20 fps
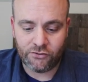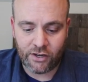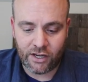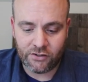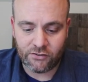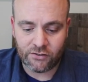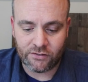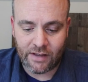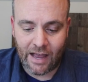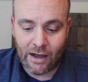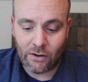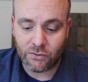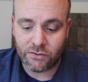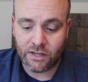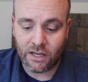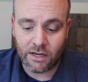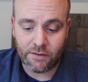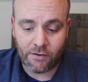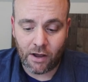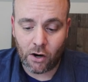changes
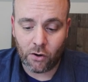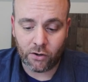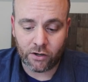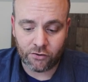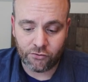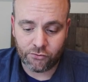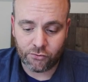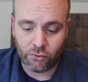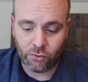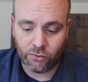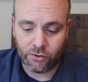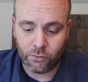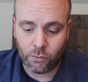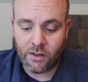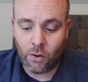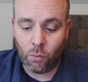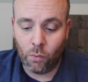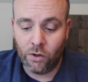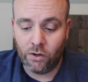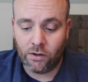outside of our control
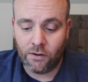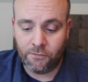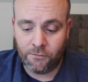that will